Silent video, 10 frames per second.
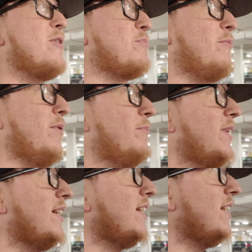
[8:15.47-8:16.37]
I almost
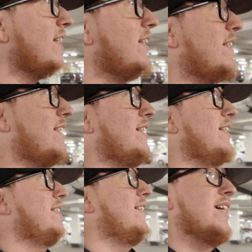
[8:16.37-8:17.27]
forgot. I was watching the football and I
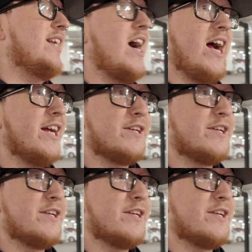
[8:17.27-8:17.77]
completely forgot.